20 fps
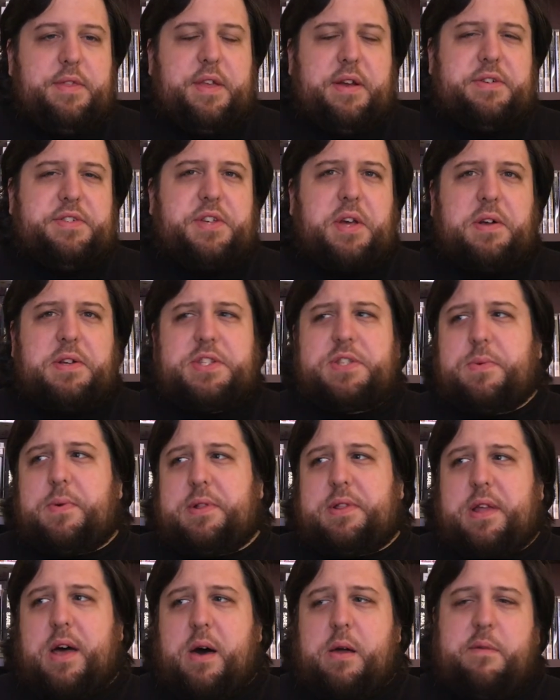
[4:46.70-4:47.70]
There's also a
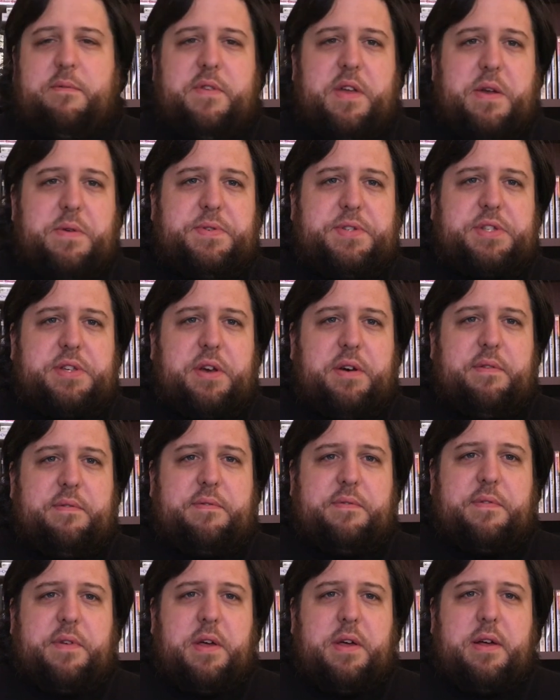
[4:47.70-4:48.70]
lot of use
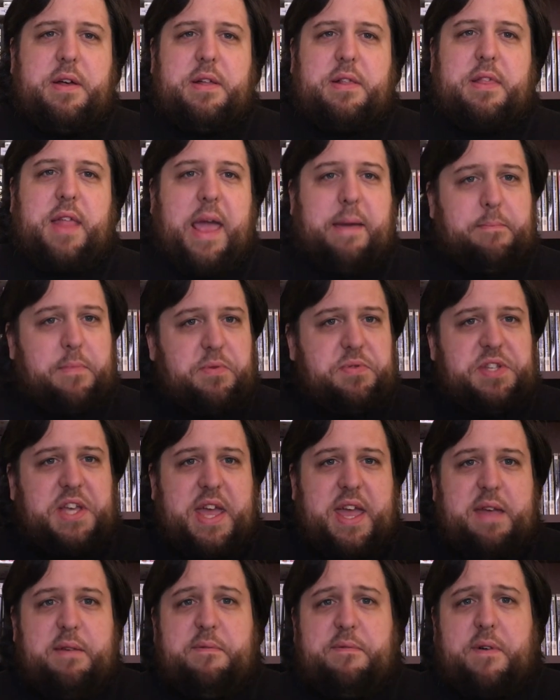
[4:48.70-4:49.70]
of
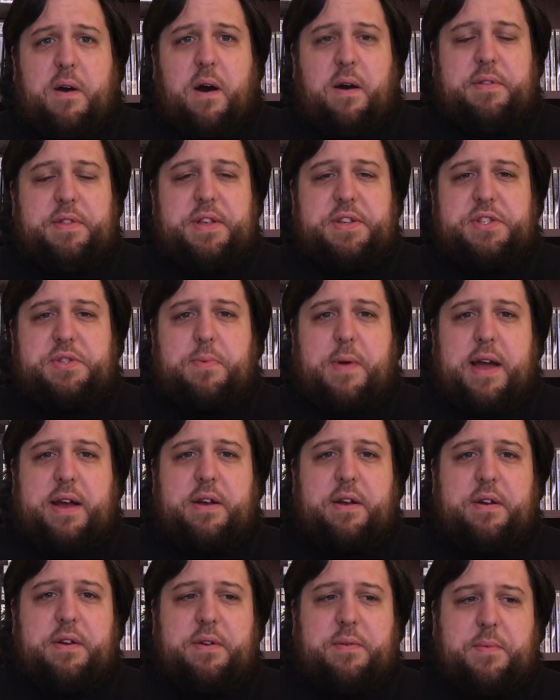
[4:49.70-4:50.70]
leitmotif on this
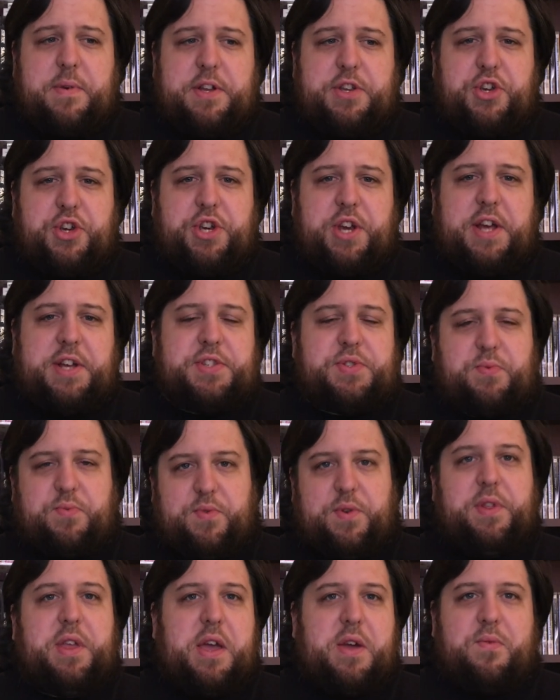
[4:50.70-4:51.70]
record, which is
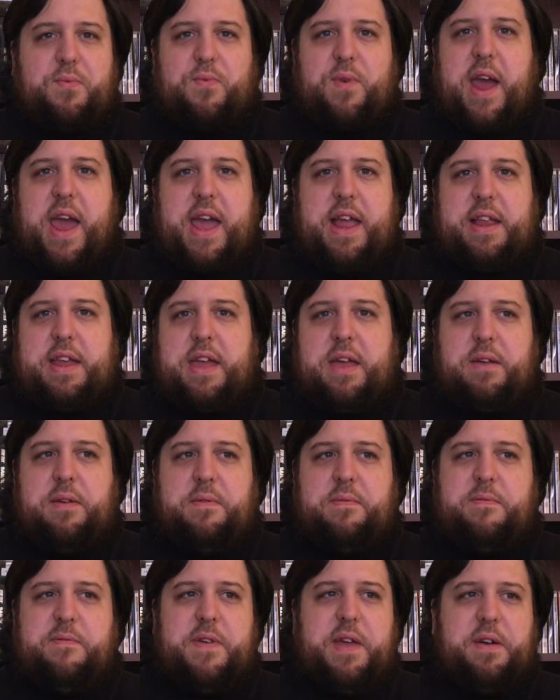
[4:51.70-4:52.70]
really great.
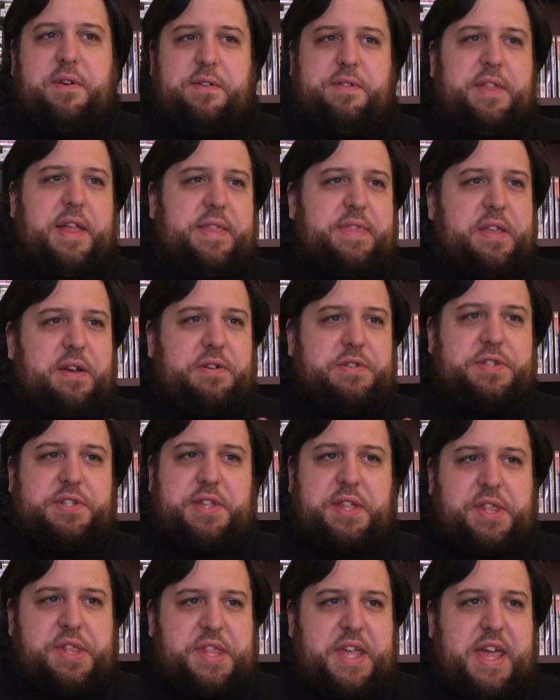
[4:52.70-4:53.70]
You feel that there's
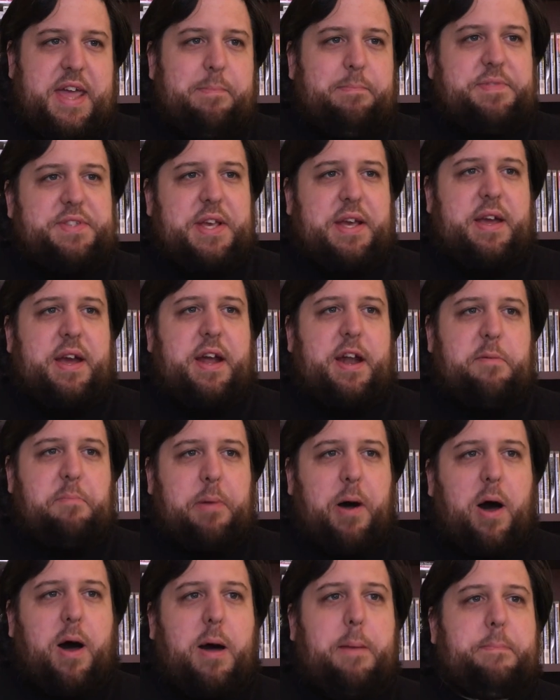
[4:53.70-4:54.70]
the themes that kind of
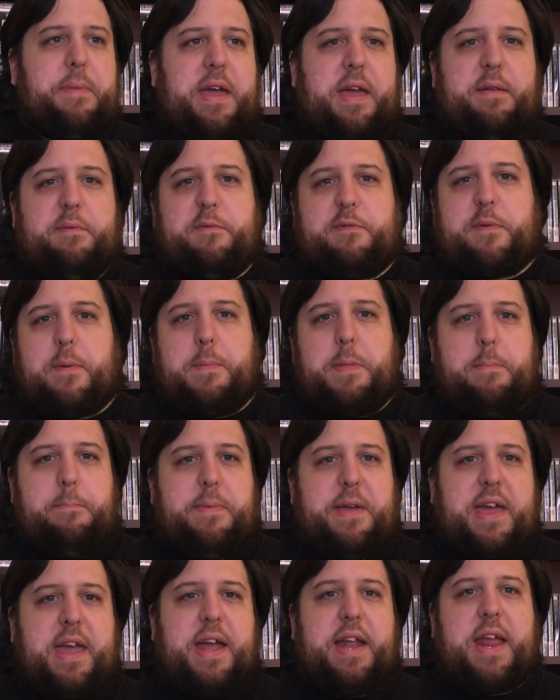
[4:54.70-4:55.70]
pop in from the
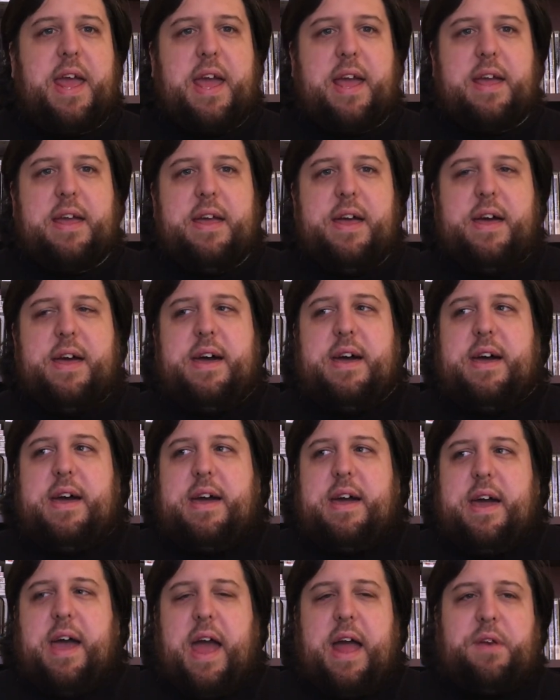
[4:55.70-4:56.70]
beginning
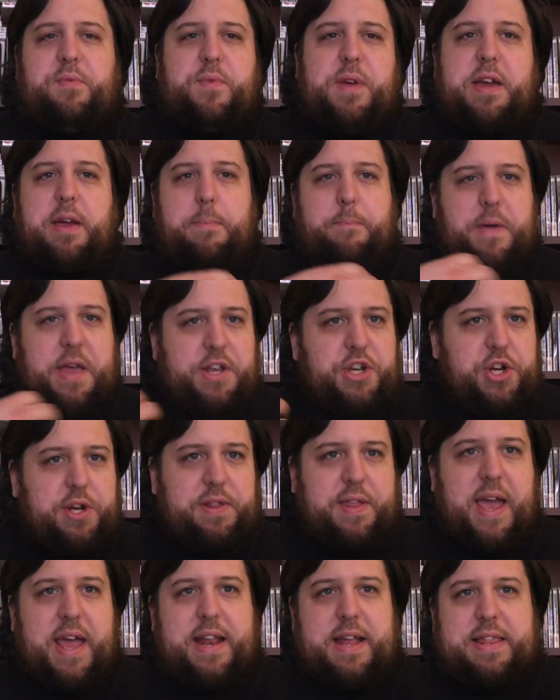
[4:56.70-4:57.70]
and
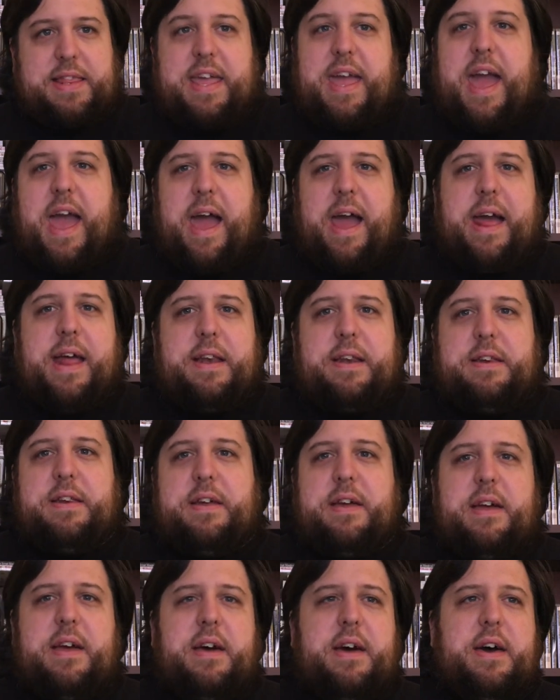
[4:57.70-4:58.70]
recapitulate at the
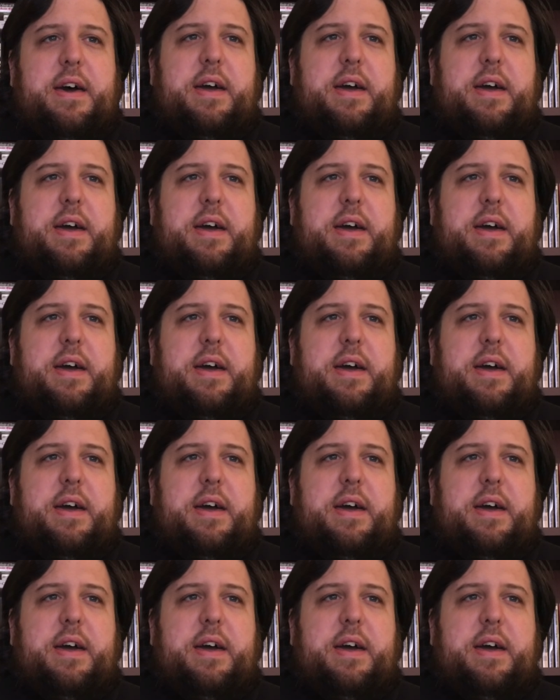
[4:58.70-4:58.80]
end.